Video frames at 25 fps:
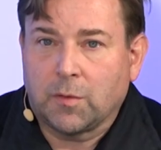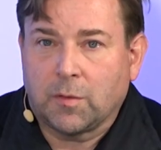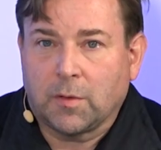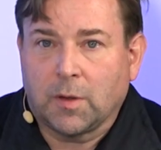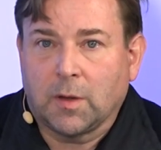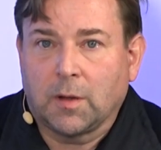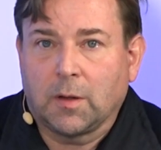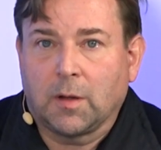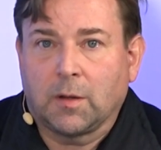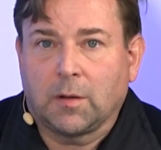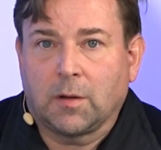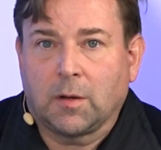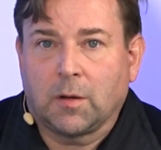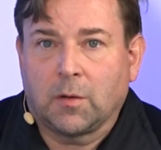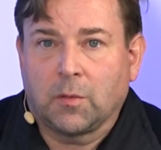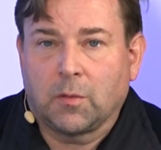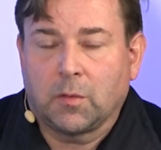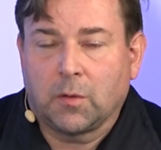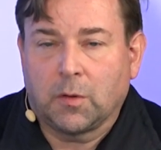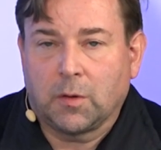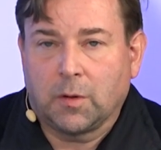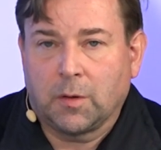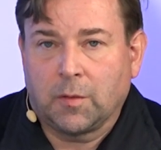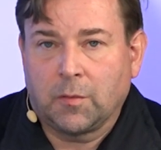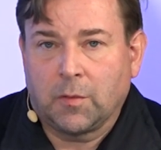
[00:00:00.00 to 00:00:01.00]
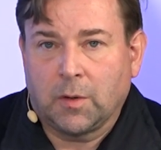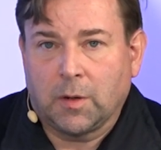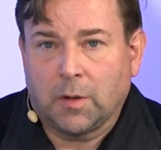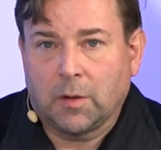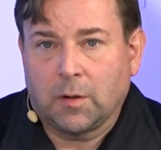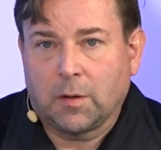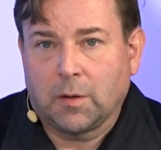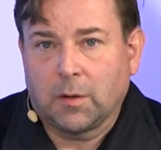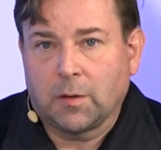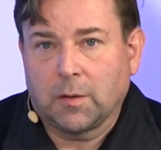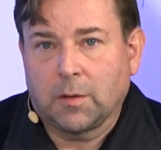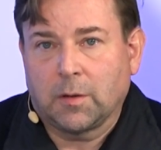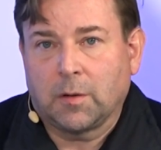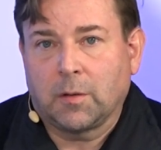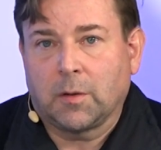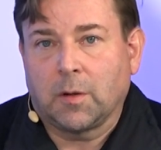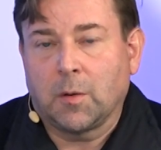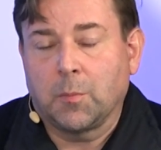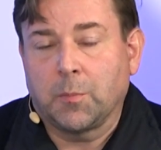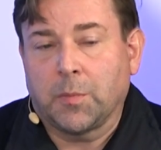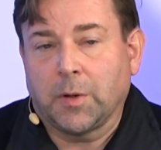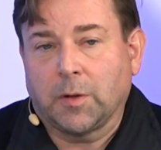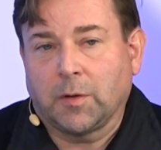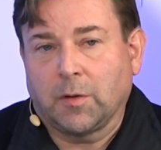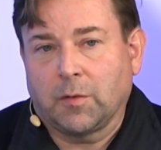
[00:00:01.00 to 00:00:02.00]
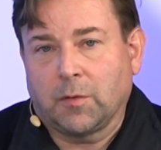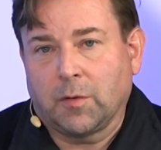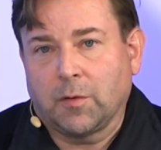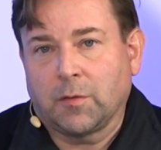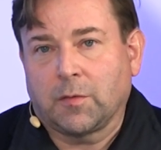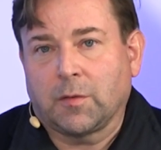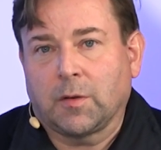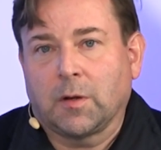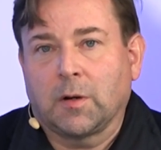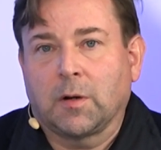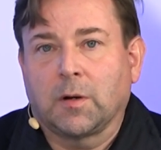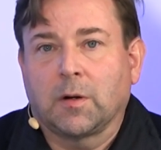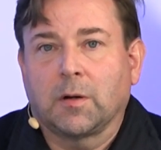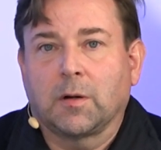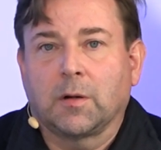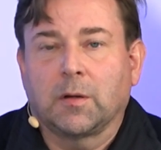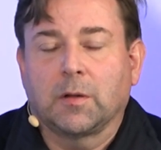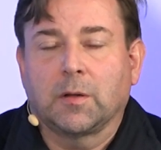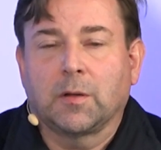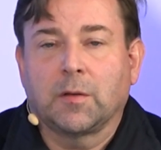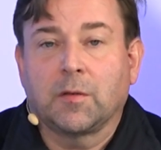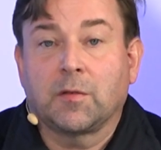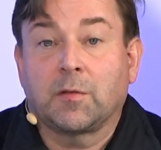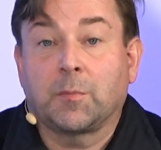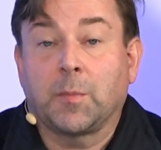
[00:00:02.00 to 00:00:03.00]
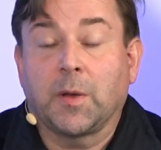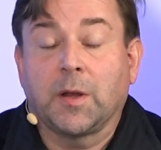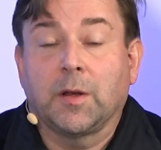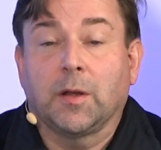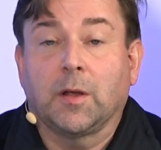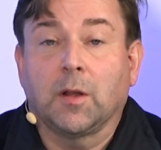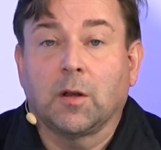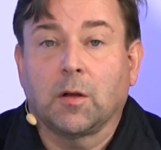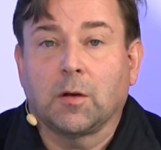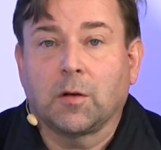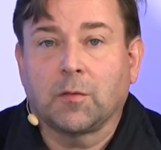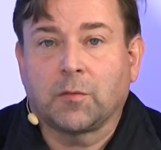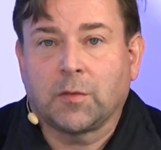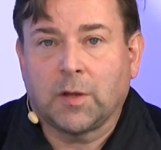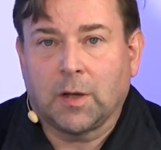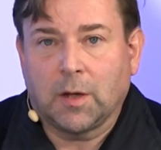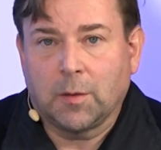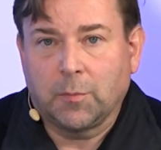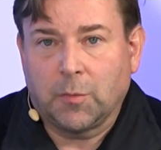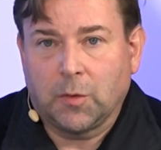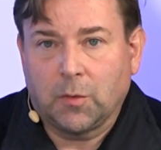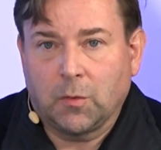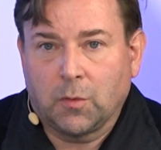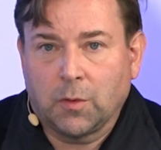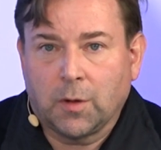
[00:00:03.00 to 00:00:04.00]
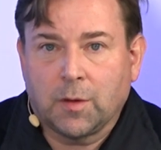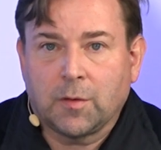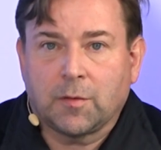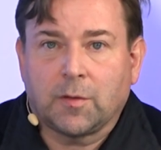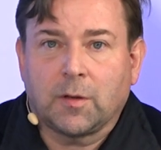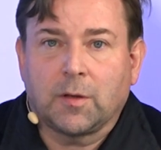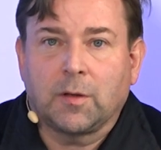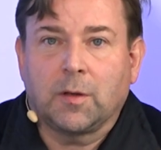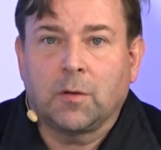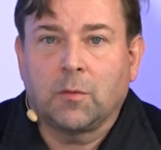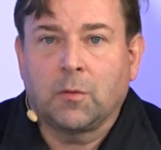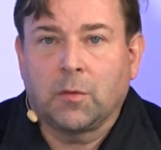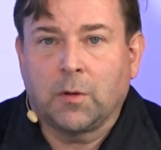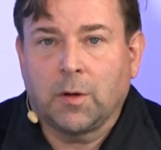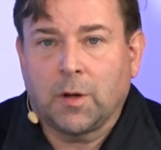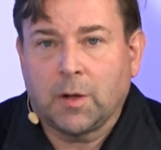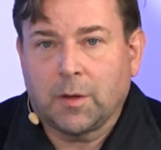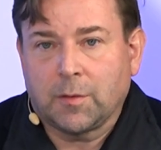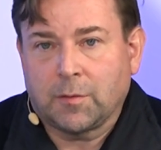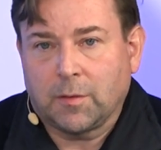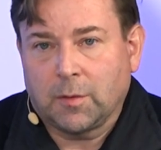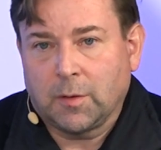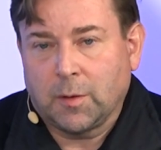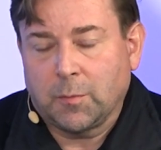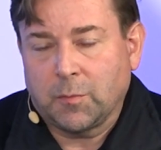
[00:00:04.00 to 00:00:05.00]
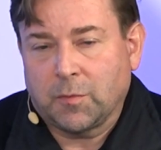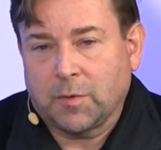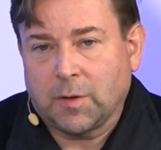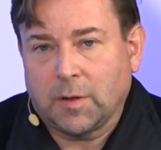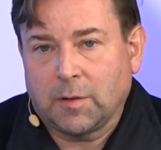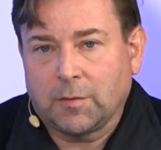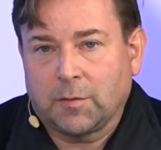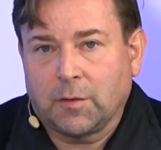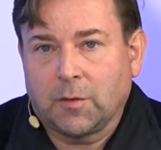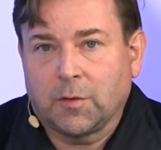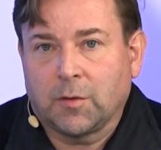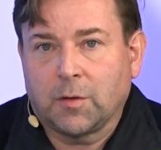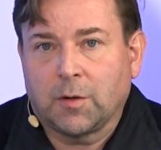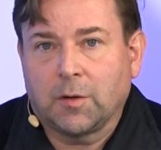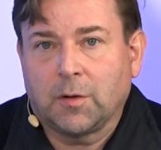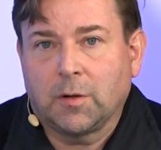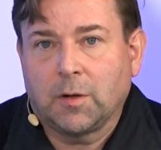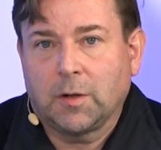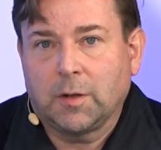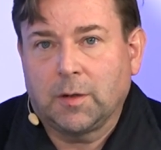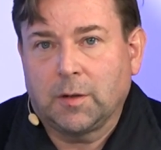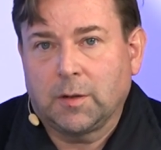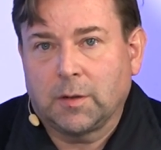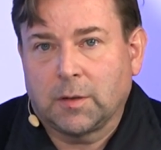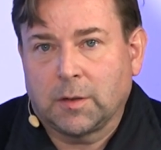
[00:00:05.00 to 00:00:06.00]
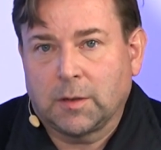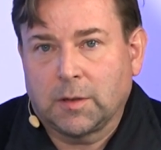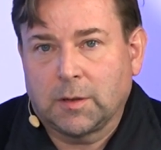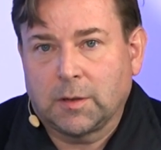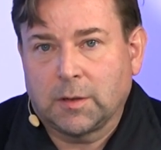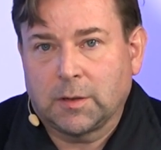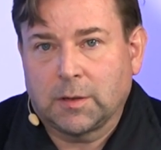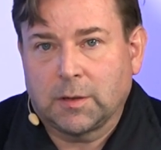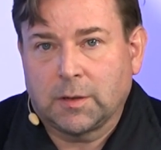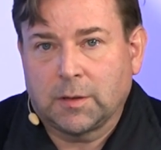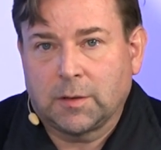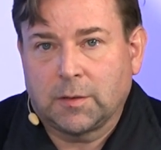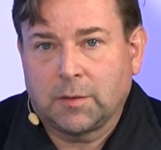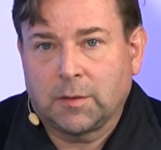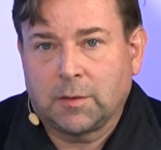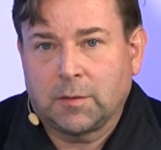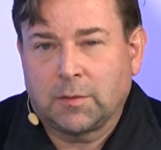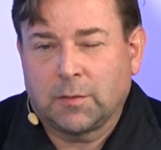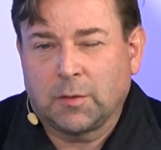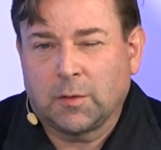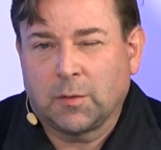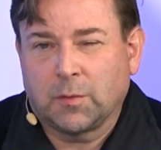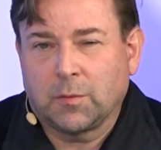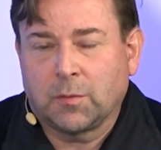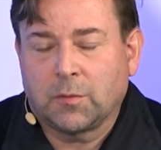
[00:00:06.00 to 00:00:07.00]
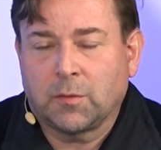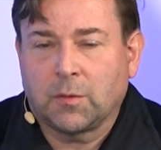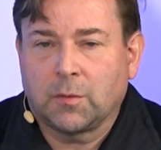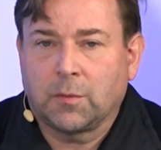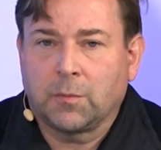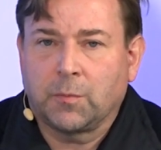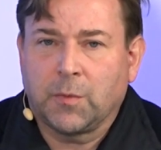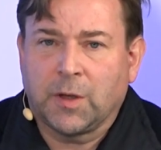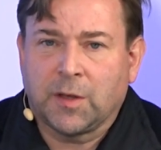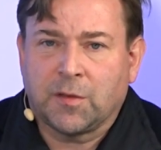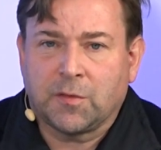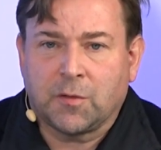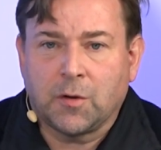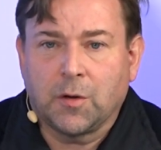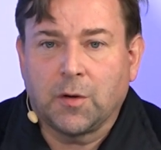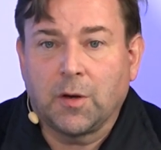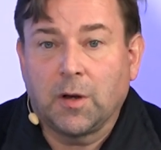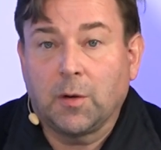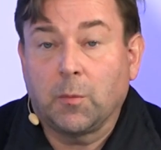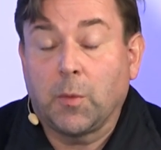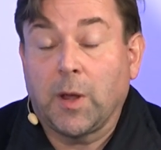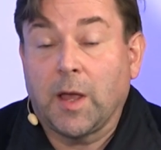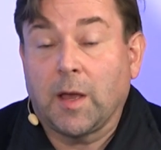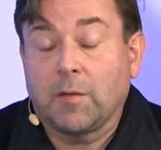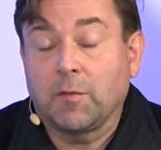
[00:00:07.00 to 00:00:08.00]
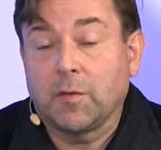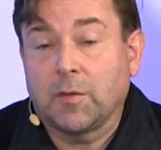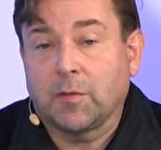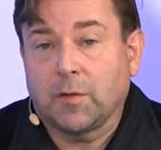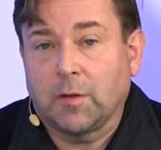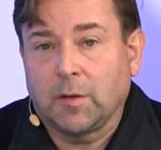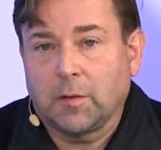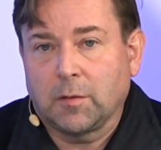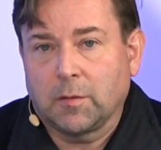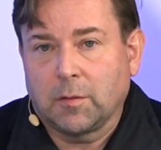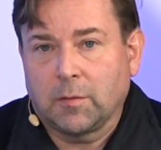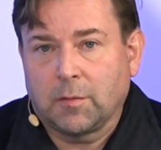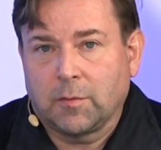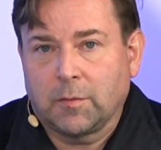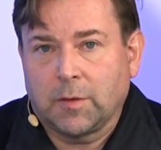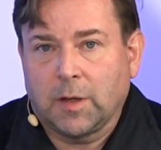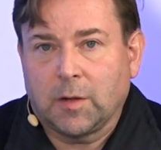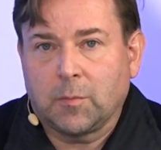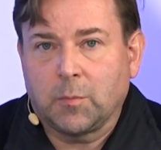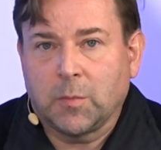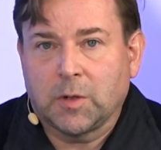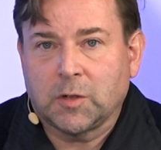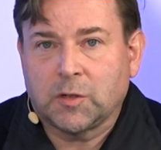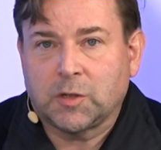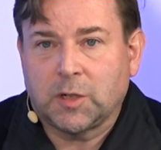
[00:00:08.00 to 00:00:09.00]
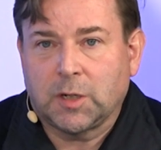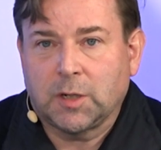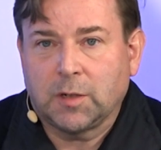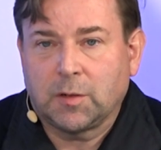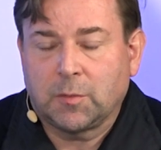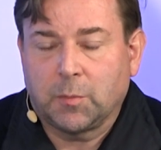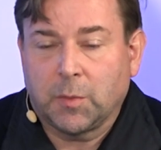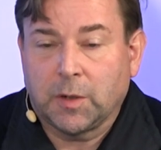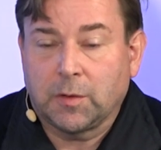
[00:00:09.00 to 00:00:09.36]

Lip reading: say that our dear competitors are spending a lot of time in organizing themselves internally, and so externally we haven't seen that much yet.